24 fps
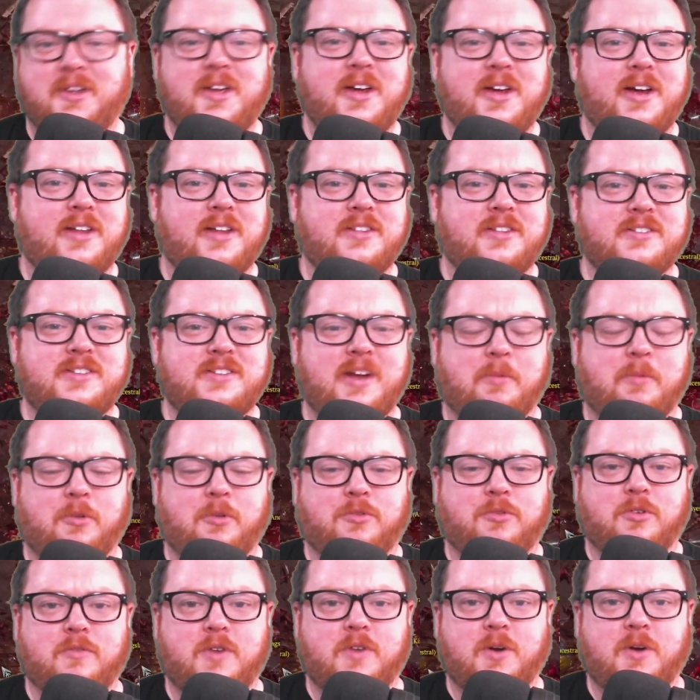In this Diablo 4
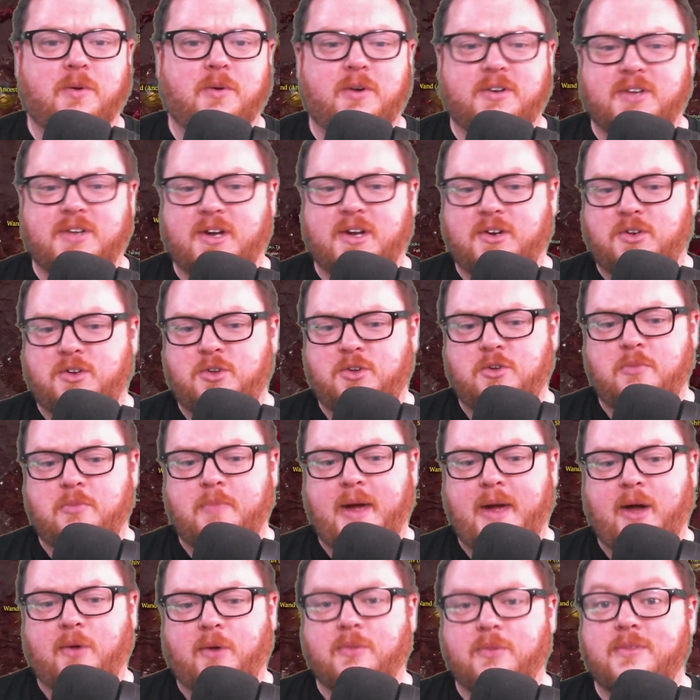video, I want to talk to you
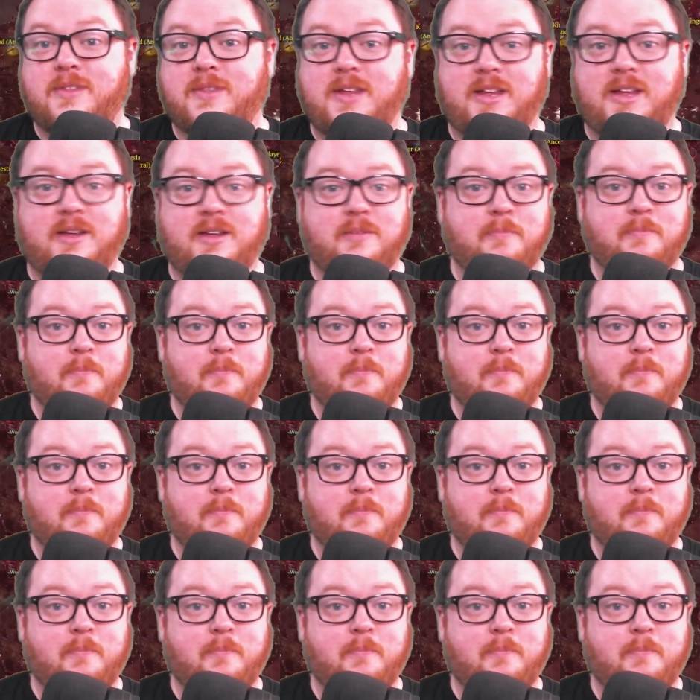about the